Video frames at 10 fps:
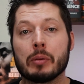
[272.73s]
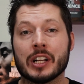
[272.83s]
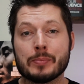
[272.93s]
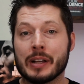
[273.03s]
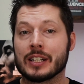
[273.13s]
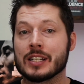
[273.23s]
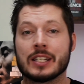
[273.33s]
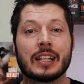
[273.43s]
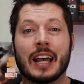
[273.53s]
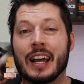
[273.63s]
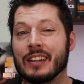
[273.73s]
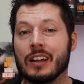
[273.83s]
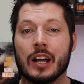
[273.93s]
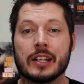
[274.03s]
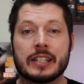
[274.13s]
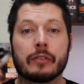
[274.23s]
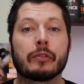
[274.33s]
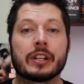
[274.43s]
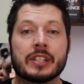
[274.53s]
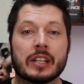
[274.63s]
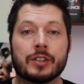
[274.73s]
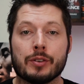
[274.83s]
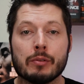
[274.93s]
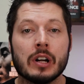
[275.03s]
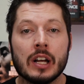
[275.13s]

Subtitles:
but expect to see that difference as you